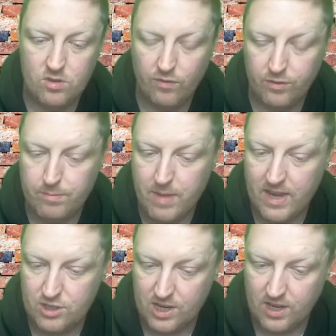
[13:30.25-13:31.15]
Nothing
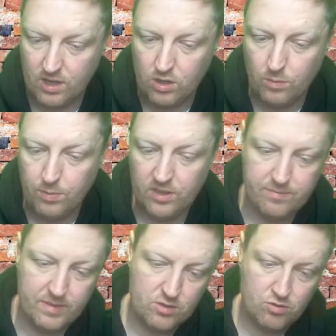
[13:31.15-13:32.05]
major, a couple
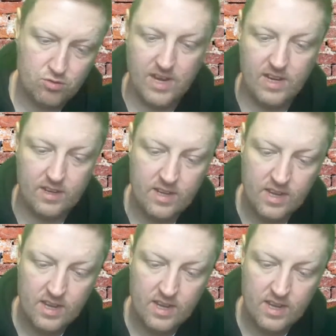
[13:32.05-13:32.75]
of missed training.